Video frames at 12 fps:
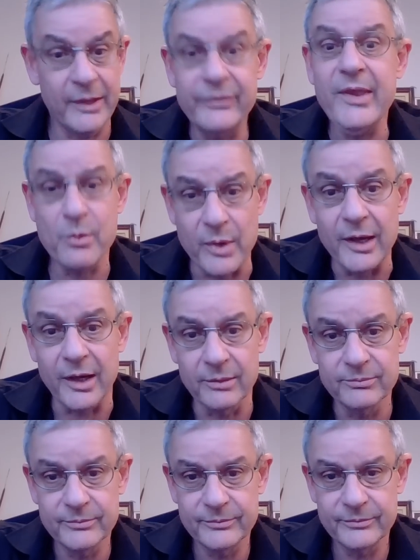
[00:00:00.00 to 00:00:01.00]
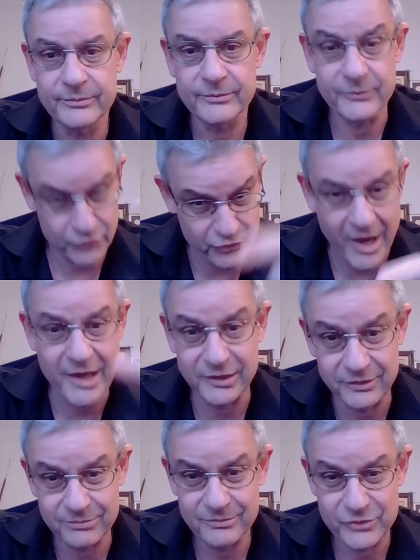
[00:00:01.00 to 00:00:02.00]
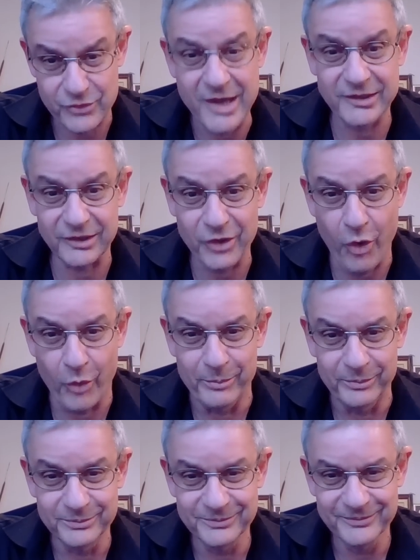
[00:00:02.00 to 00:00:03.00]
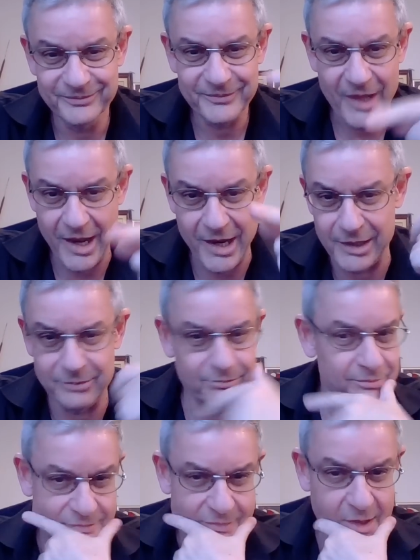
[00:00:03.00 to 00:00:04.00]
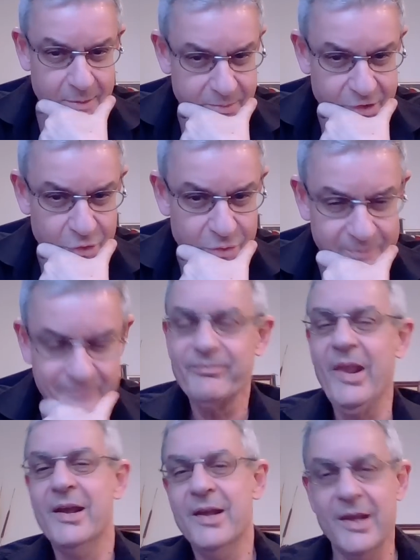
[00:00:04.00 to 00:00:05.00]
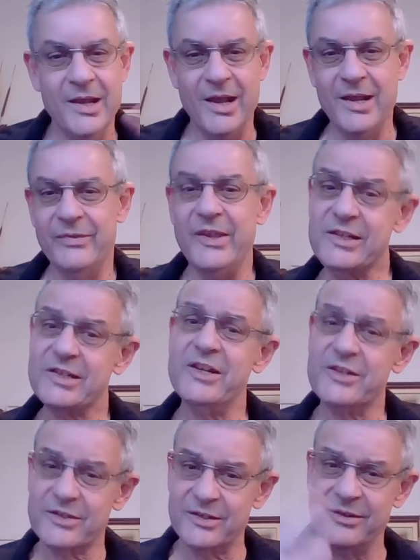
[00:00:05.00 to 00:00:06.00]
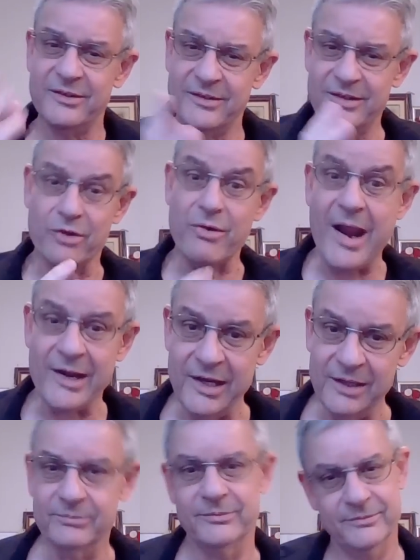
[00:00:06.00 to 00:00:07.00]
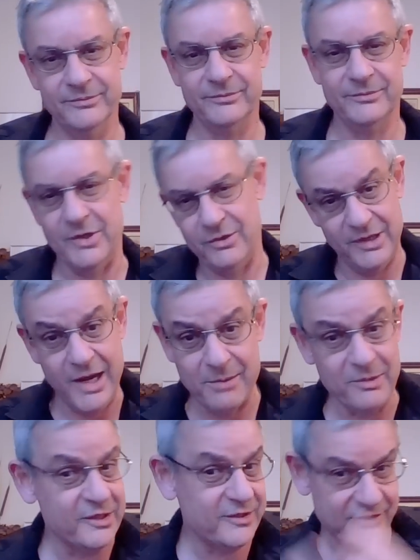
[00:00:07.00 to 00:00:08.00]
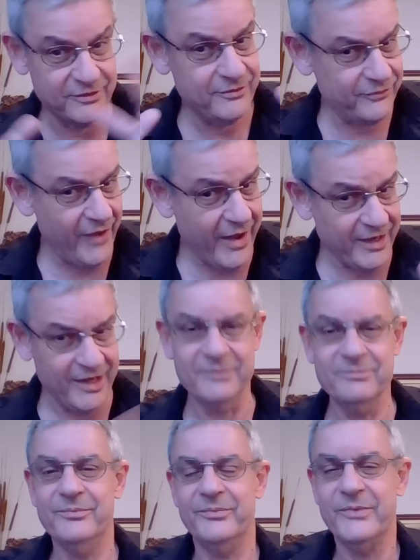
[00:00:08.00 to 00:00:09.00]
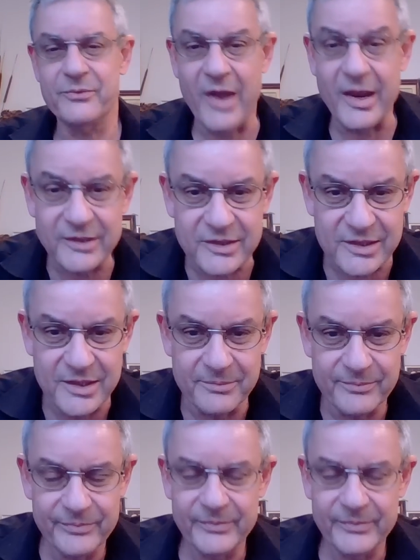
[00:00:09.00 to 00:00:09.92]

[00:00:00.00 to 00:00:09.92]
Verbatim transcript: And they will. Try it, try it at home and let me know. This is Granny. her name is Fanny, the fantasy.